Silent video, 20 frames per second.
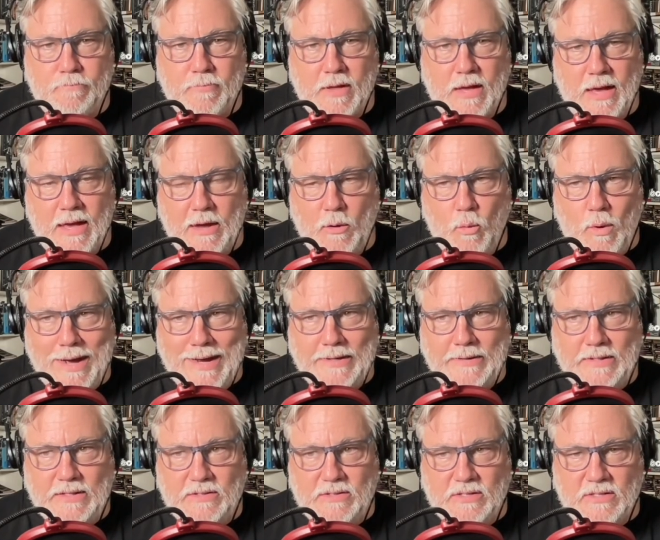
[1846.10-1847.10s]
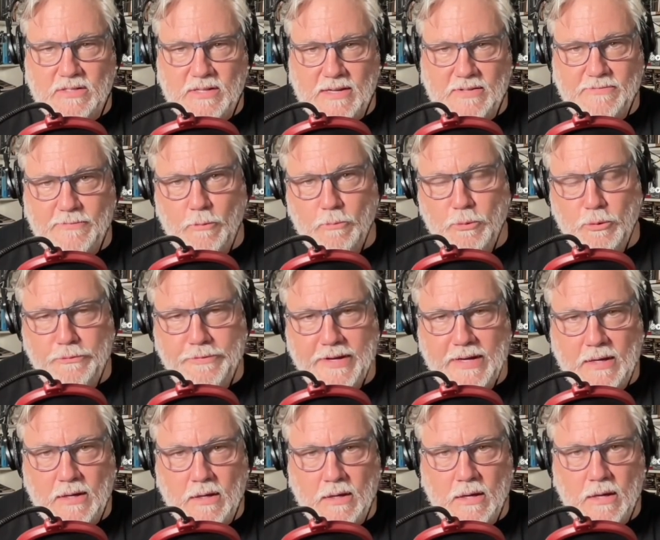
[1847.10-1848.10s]
a wildly successful
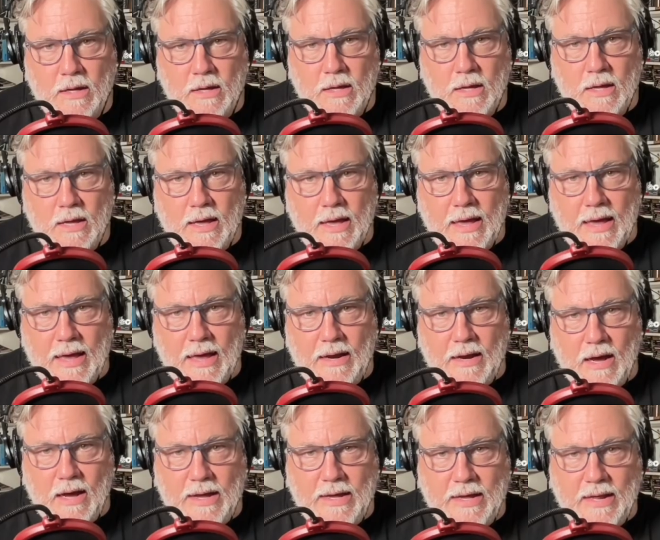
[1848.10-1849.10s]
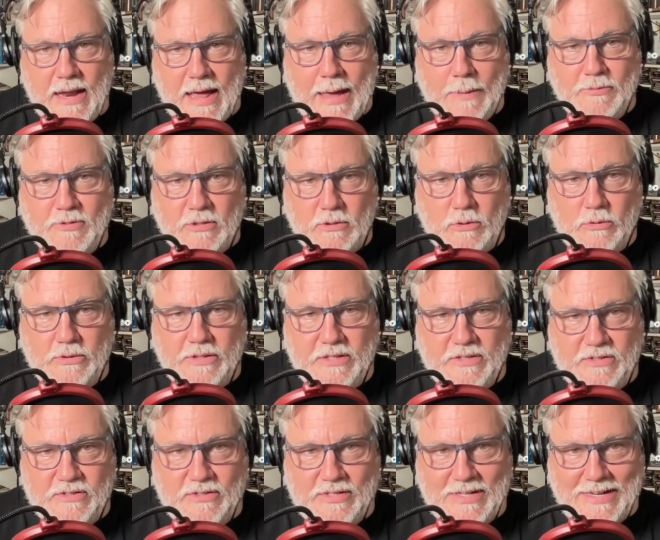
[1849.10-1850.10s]
movie. And I can absolutely
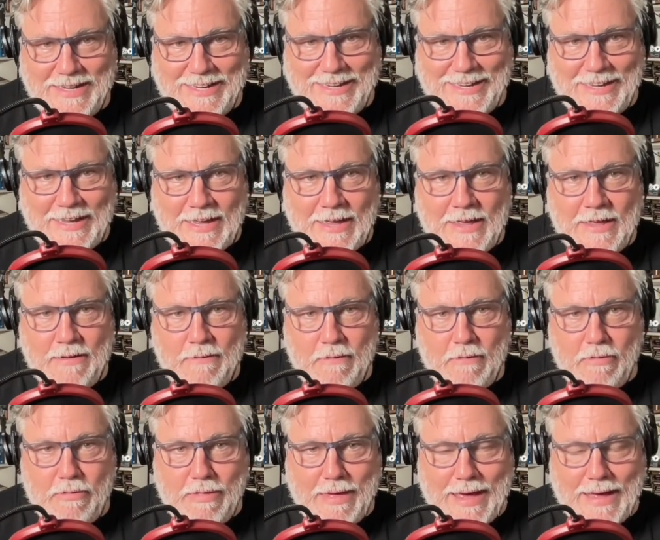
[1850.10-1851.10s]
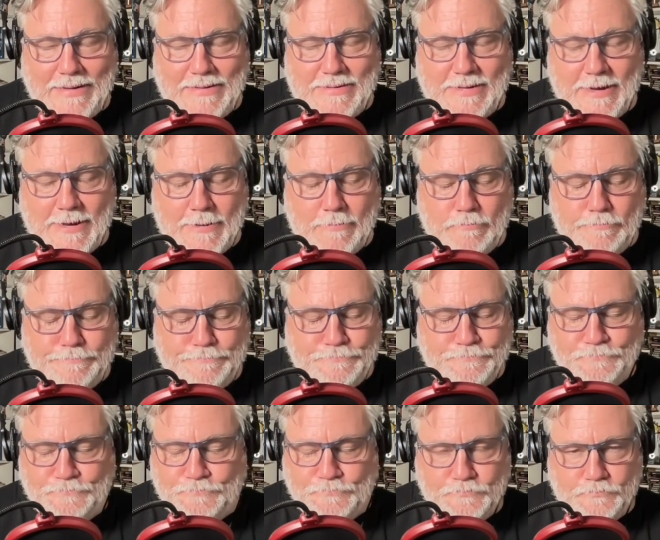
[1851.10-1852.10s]
see that them
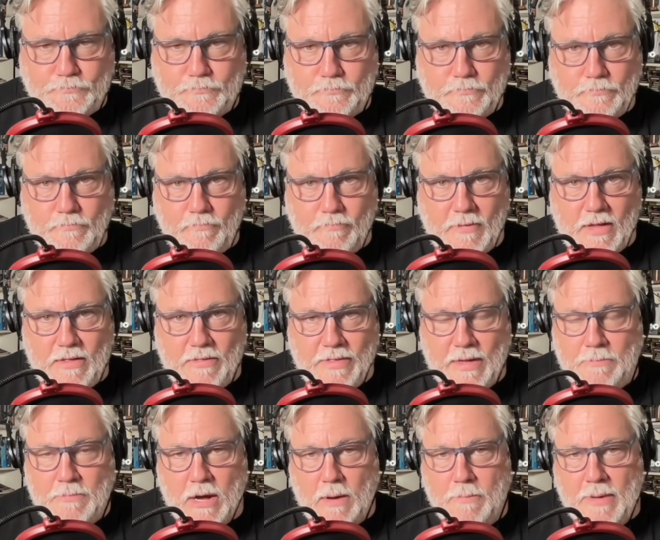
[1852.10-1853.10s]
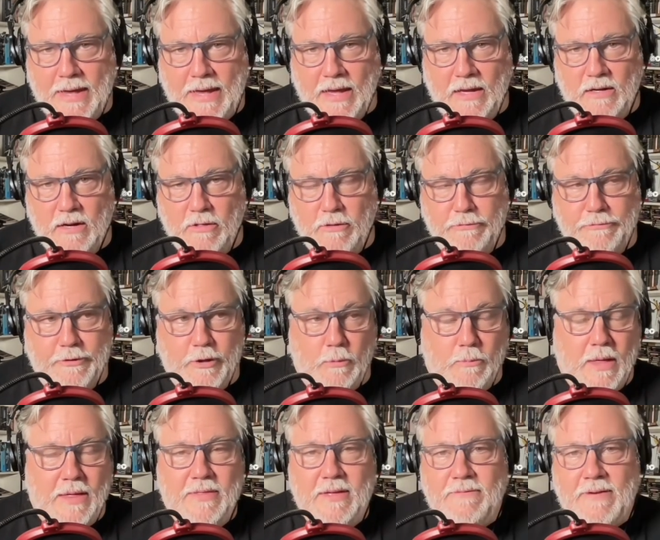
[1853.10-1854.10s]
not making another film.
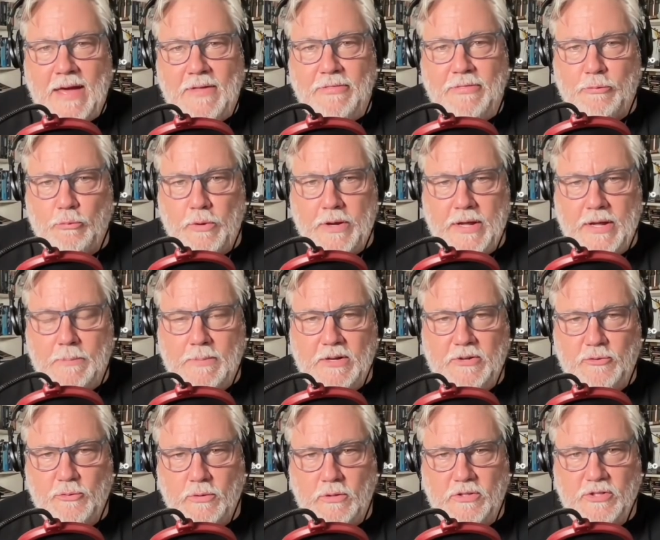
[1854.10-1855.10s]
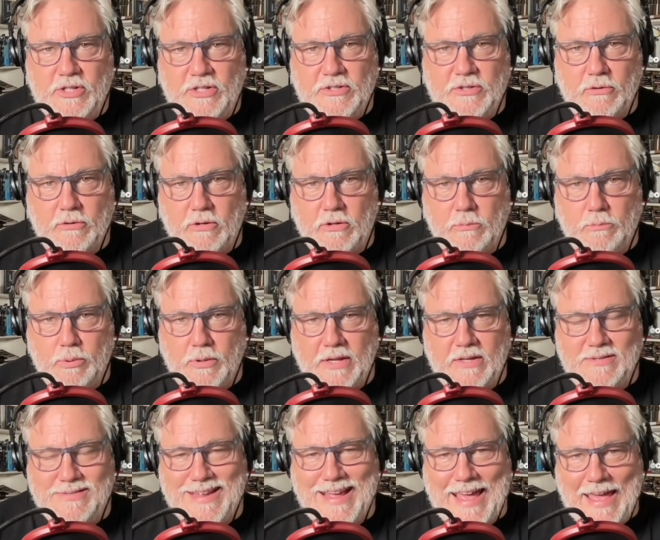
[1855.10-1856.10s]
And they've had 3. I mean, trilogies are a good
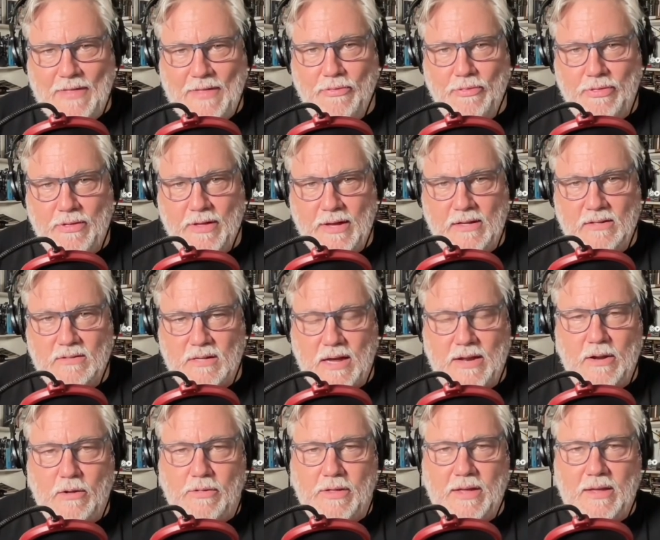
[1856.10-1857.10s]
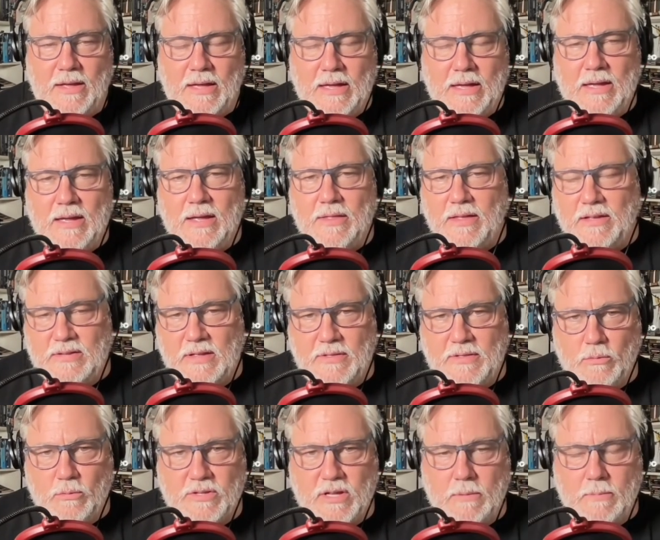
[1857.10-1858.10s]
place to end things. I know they said there
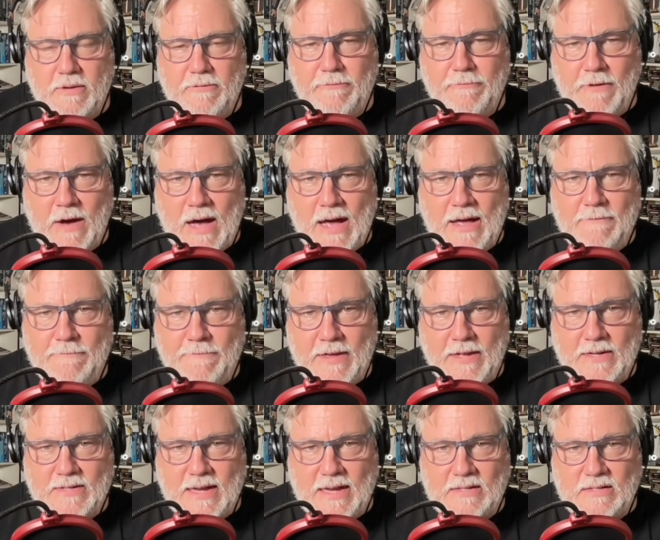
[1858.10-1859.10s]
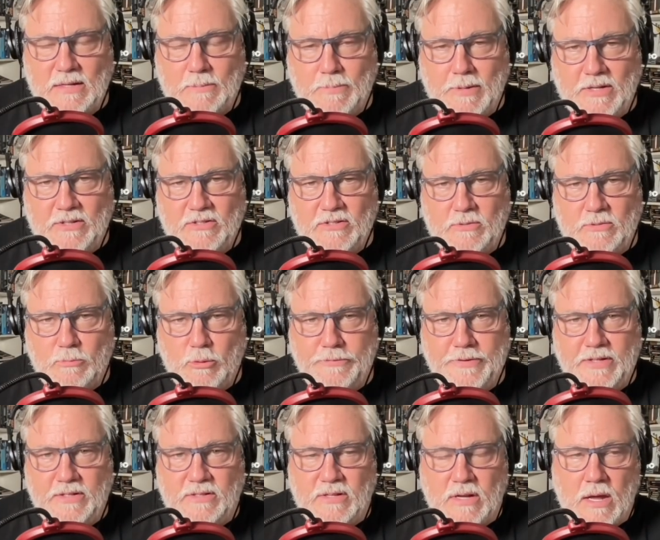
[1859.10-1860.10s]
was going to be 5 Fantastic Beasts
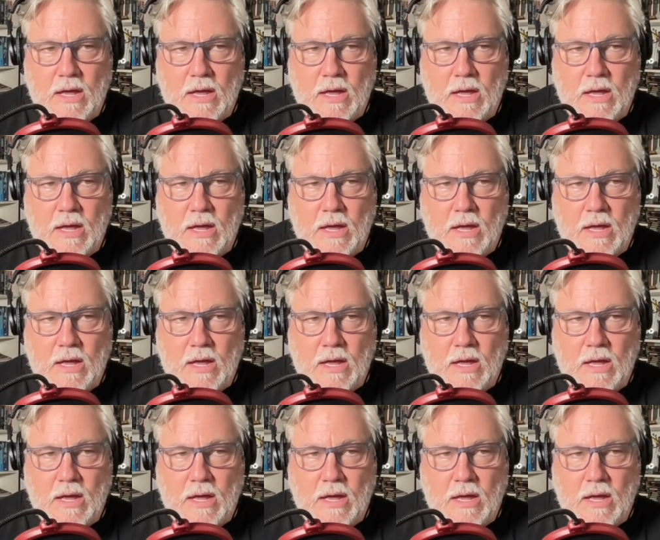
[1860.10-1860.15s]
movies,